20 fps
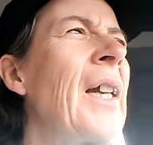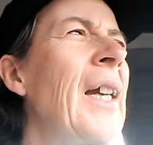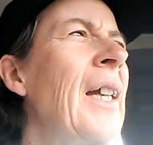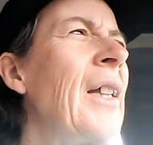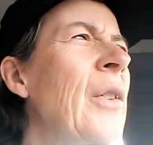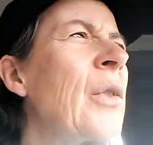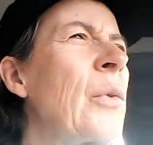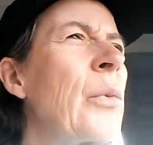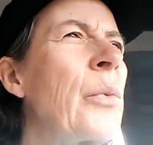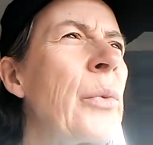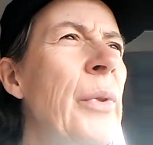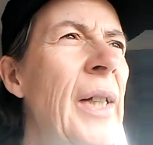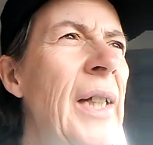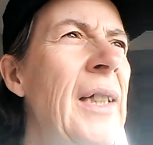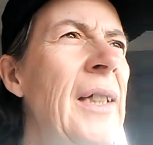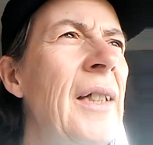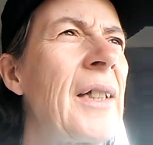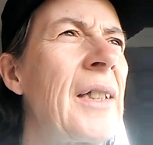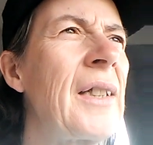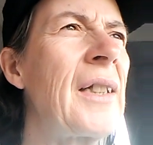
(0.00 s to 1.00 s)
and
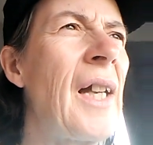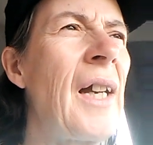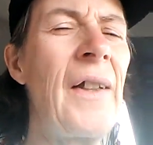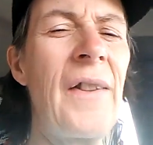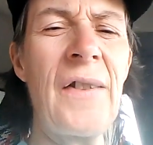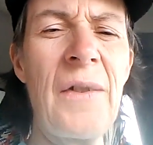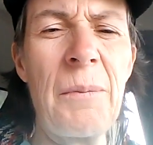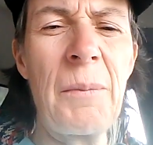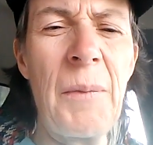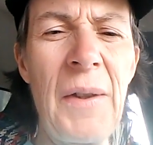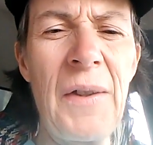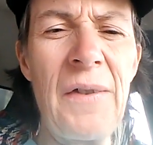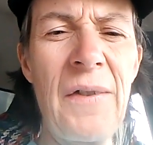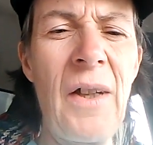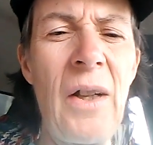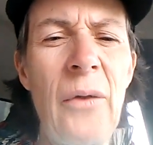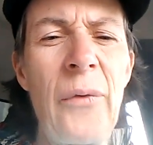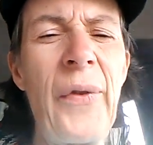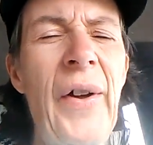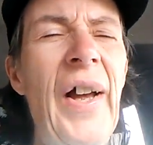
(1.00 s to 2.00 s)
recognize
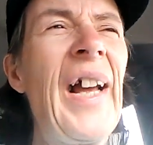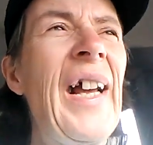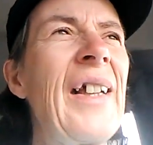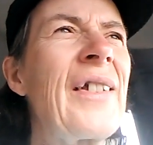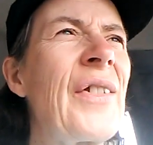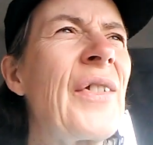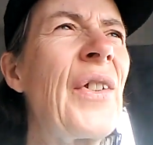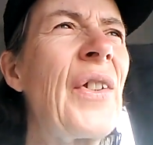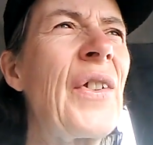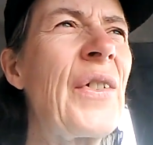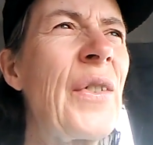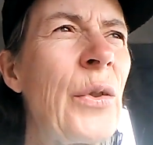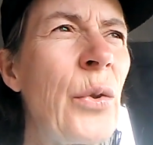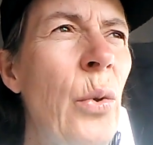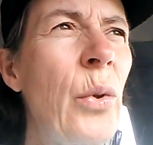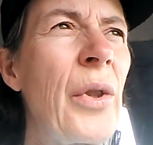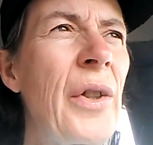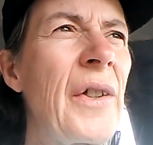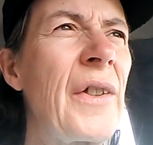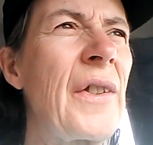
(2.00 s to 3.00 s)
myself as the
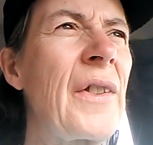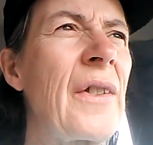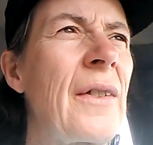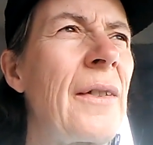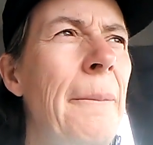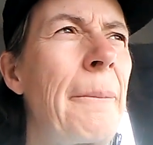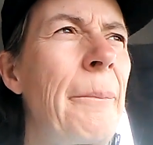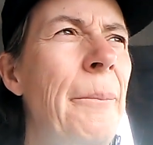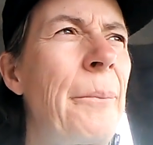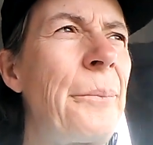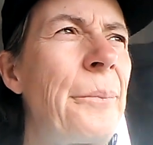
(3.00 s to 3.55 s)
source